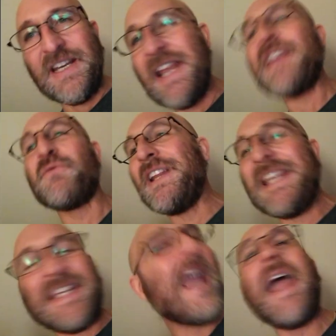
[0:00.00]
He didn't really
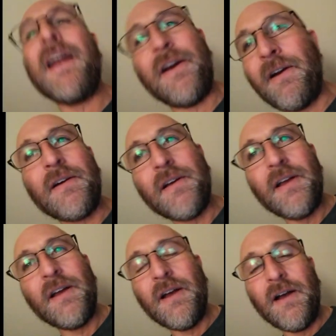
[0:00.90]
care
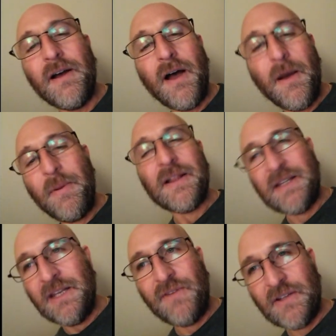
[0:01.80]
about
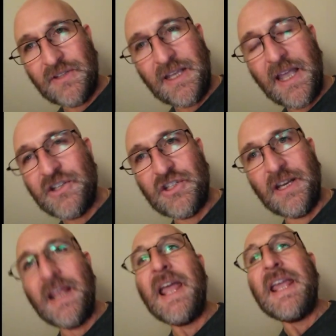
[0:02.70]
the investigation.